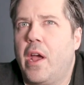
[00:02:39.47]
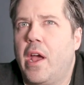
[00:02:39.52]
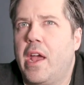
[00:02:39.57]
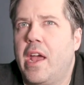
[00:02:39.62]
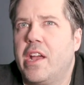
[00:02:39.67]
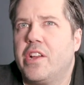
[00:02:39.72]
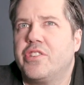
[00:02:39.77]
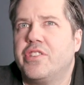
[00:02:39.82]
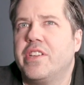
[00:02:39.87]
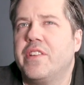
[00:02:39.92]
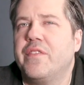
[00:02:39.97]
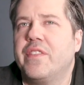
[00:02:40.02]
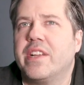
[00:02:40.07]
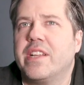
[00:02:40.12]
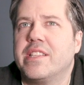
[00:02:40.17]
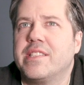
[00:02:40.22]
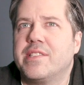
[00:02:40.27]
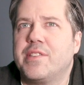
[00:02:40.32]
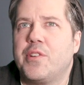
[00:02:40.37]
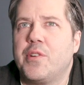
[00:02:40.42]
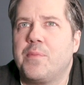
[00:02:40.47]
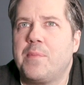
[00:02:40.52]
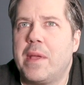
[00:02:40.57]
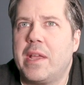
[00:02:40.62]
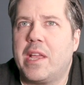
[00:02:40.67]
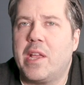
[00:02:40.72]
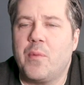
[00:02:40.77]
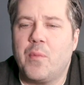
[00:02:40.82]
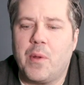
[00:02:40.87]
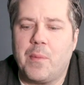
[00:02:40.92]
I actually even considered
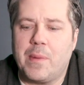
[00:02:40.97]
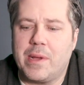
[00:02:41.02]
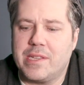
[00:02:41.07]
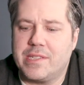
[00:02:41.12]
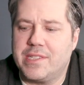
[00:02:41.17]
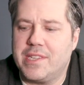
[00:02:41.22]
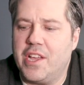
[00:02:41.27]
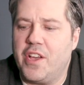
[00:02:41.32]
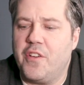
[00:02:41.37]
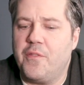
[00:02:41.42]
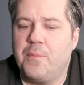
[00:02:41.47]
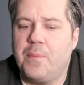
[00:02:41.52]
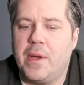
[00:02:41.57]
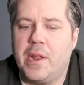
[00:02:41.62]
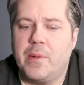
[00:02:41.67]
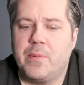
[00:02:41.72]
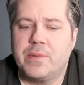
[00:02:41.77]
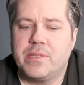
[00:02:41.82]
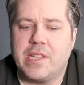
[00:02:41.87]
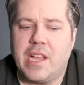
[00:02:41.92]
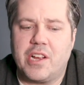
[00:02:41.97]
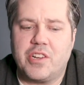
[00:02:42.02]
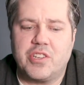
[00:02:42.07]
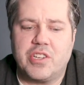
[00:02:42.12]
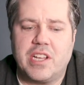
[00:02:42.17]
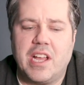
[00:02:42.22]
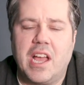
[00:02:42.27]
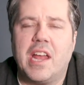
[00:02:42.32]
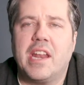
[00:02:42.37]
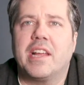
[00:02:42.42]
making one myself, but it was
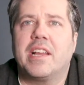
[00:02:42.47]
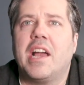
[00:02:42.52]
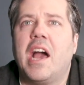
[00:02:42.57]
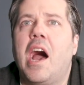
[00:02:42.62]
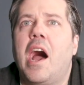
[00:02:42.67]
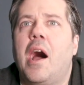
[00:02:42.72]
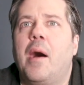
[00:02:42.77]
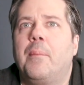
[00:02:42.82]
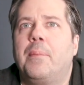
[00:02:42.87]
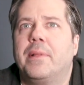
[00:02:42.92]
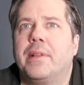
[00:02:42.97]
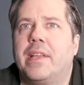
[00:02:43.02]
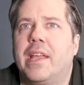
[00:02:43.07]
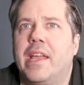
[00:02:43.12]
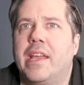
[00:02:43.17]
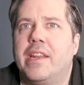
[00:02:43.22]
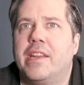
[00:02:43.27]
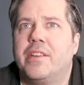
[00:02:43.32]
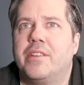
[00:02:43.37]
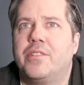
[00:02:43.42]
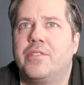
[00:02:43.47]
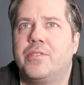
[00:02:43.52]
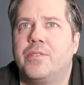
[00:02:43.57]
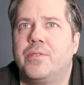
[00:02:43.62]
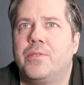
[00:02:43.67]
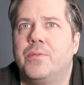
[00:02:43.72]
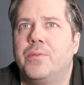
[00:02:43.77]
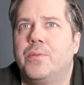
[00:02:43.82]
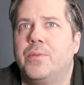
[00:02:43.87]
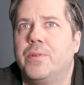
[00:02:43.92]
actually kind of complicated
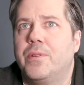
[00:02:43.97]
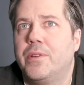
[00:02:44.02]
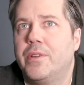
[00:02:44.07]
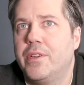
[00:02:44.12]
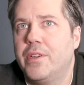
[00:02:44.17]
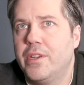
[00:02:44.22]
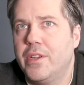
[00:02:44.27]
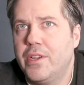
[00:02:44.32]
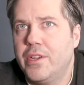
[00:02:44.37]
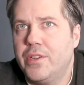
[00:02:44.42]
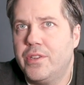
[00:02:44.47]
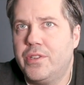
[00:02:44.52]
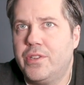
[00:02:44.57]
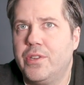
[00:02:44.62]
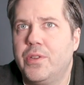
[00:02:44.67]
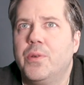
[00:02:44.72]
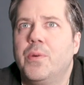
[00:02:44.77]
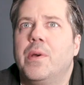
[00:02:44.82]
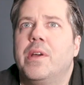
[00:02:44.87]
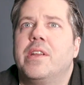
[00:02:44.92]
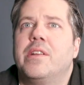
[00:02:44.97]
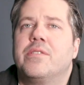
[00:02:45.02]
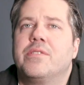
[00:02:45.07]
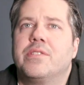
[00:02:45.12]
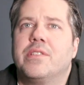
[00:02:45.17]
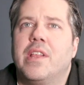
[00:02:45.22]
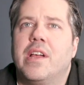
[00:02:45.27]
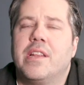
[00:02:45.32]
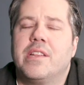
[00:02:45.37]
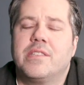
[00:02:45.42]
to do and
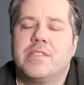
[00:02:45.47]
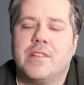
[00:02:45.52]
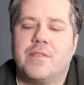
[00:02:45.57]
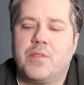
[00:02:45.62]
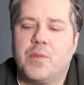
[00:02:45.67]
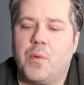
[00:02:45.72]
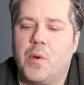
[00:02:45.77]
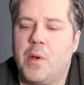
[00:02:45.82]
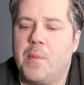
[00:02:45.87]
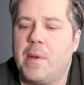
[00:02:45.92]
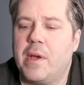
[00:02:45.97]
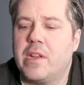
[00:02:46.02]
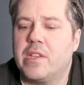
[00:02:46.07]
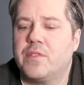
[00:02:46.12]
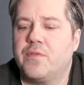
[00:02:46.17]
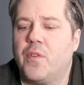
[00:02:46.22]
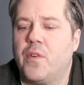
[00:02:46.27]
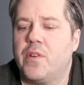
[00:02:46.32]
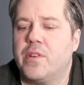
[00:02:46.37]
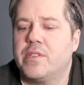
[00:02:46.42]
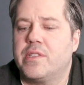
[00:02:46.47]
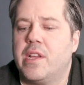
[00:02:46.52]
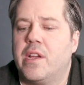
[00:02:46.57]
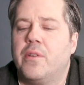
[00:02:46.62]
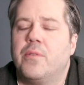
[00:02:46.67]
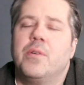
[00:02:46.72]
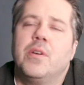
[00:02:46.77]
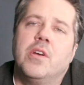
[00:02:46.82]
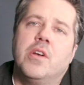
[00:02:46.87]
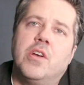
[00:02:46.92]
there's a lot of stuff to worry about as far as
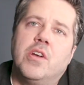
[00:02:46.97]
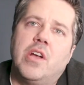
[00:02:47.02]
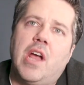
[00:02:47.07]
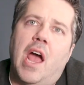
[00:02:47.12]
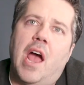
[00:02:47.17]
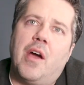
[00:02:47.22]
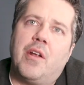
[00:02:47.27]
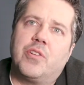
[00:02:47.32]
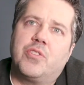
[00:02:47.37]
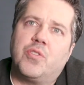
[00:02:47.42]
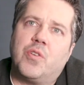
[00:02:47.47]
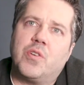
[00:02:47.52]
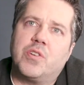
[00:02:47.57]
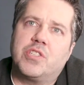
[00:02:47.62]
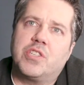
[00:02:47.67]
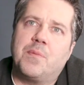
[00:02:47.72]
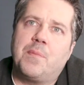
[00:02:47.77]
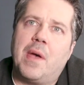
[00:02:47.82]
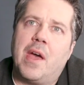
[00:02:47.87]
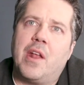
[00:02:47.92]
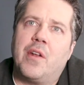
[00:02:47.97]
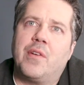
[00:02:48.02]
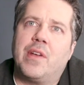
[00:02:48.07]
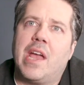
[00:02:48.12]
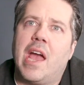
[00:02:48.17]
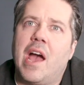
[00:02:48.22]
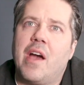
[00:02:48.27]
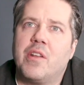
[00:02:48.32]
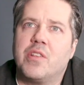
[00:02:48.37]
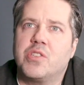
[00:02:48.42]
how how to charge the battery,
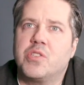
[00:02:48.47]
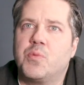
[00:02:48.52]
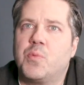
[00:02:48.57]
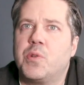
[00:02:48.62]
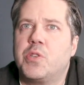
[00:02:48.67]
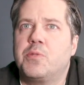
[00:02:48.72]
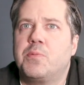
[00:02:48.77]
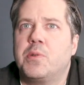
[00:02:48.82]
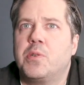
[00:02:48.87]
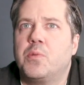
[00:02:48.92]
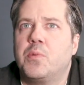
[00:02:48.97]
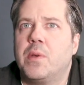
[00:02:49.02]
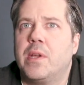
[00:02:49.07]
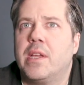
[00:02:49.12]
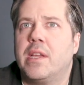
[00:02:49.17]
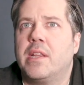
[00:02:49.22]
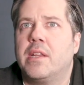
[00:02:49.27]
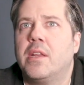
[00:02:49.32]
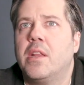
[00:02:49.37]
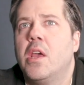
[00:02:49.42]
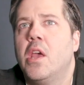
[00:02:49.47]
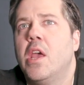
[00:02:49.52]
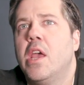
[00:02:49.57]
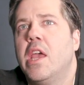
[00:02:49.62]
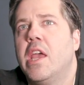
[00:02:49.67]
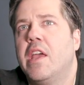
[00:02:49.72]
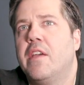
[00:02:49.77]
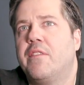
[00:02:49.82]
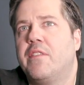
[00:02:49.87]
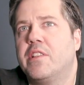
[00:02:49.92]
how to switch between
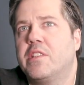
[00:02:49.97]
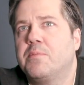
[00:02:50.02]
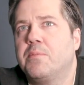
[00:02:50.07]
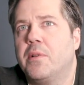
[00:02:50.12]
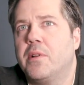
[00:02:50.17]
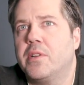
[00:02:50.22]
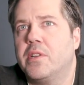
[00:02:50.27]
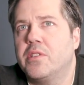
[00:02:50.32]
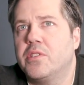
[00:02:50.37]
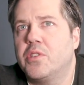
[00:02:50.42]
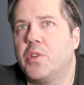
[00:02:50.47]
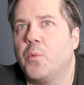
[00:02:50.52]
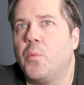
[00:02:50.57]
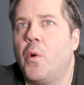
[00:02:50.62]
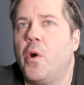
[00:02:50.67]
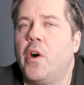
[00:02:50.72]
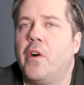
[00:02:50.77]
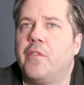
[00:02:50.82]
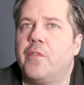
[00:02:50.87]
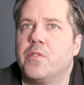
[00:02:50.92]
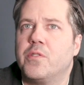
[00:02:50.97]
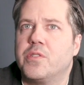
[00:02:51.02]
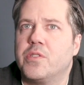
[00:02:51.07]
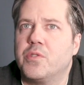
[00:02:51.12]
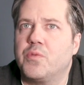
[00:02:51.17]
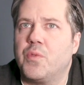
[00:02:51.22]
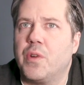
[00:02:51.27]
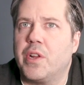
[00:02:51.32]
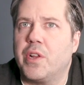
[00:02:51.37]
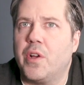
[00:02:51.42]
if it's plugged into the wall
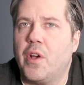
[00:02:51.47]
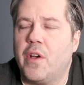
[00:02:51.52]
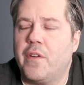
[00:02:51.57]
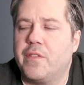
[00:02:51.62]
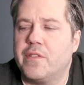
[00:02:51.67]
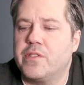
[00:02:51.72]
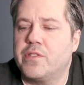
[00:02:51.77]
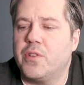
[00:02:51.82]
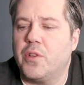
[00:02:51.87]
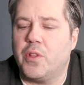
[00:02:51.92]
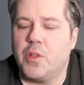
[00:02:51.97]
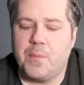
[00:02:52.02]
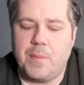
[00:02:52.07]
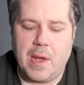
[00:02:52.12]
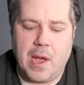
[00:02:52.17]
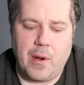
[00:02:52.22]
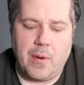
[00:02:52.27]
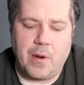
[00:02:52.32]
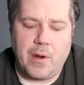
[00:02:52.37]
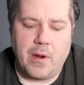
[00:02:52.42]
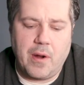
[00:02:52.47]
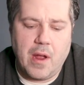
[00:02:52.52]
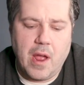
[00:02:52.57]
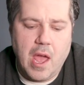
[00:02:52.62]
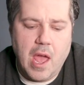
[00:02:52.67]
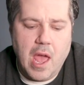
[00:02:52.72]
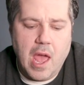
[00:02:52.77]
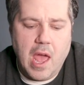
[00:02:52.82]
versus running off of solar power.